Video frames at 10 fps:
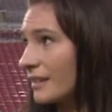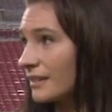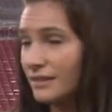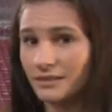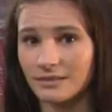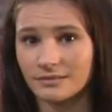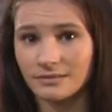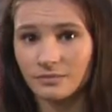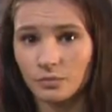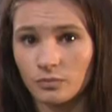
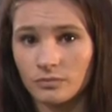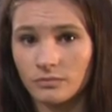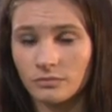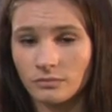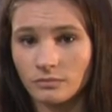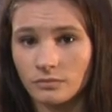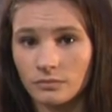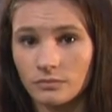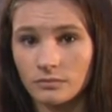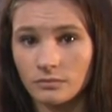
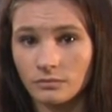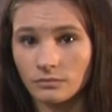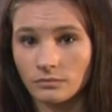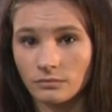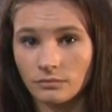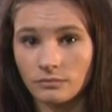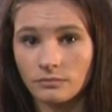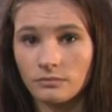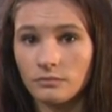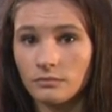
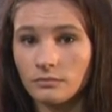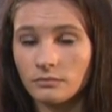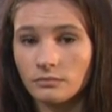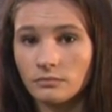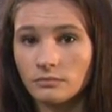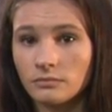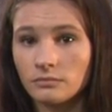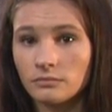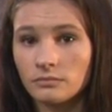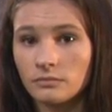
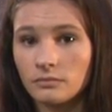(not speaking)